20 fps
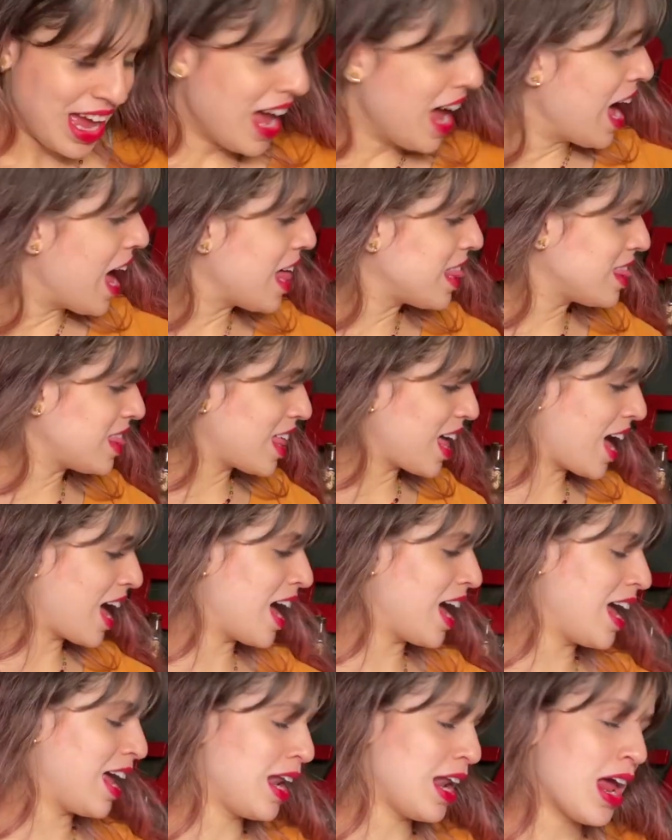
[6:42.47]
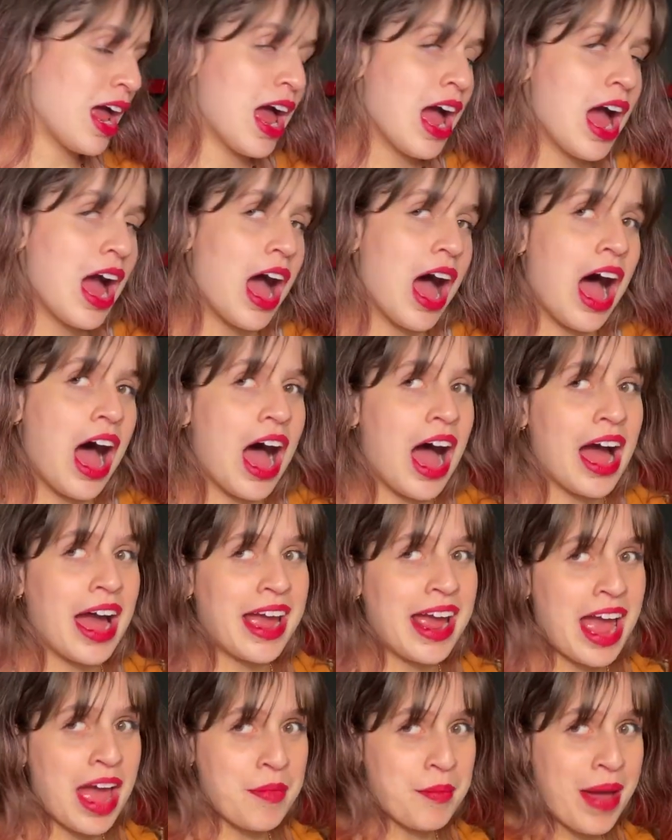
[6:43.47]
And then
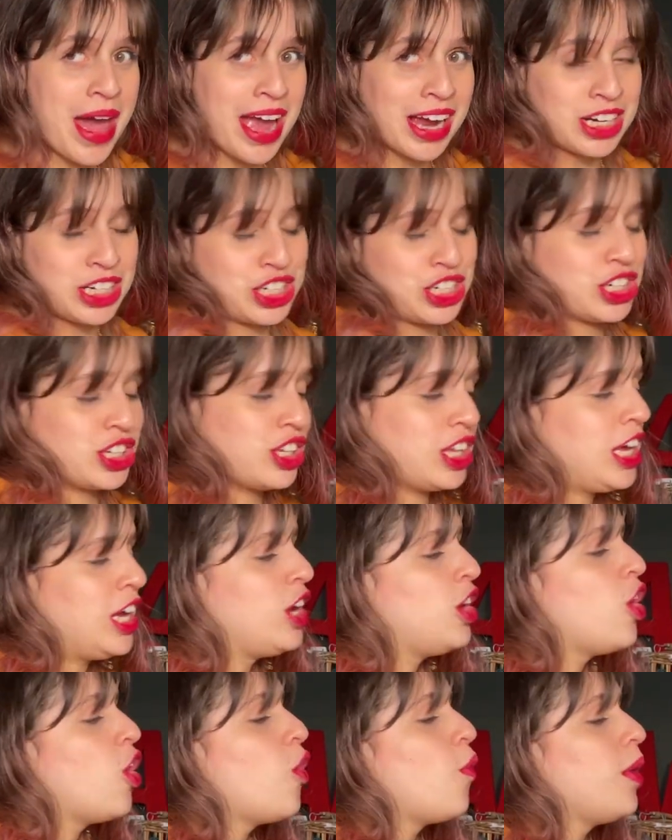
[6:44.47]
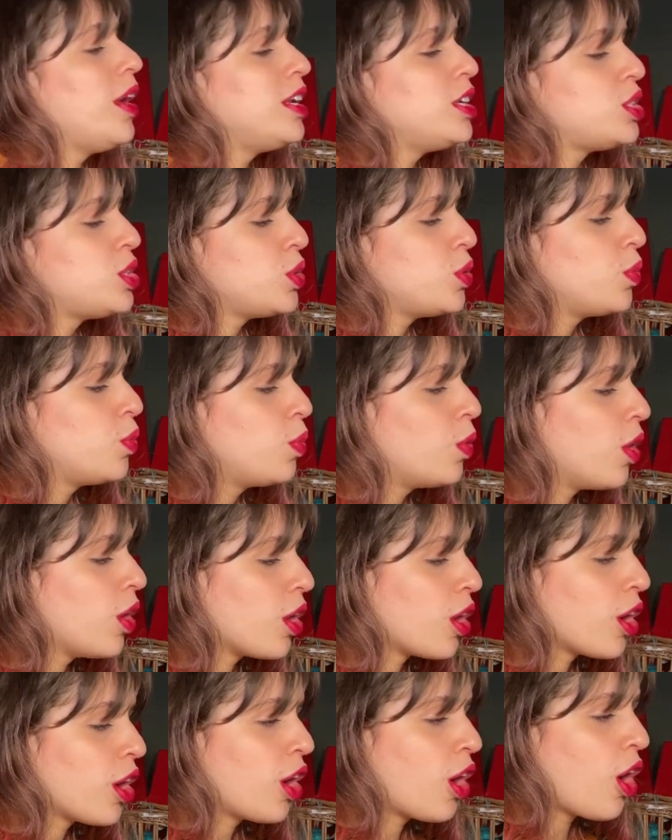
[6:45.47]
I am actually going to
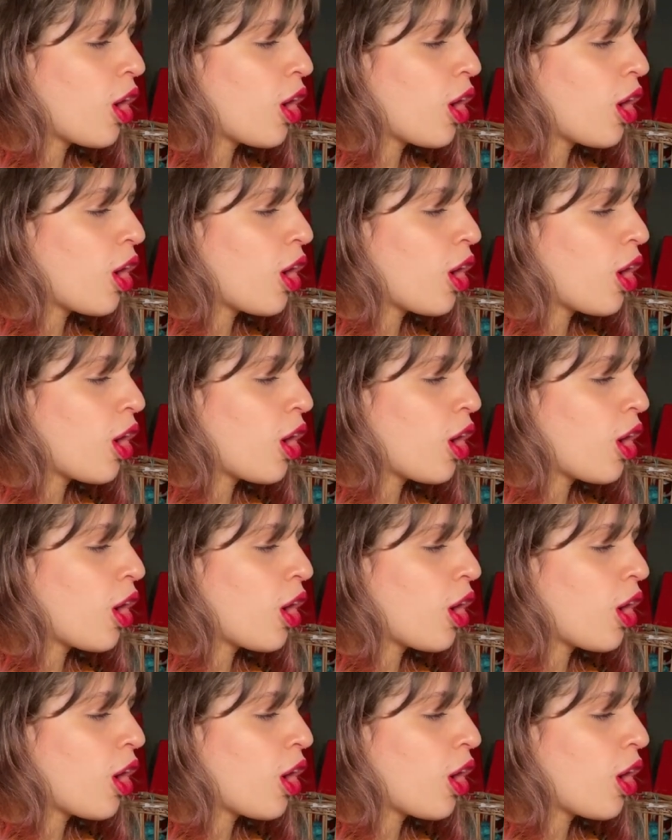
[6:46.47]
work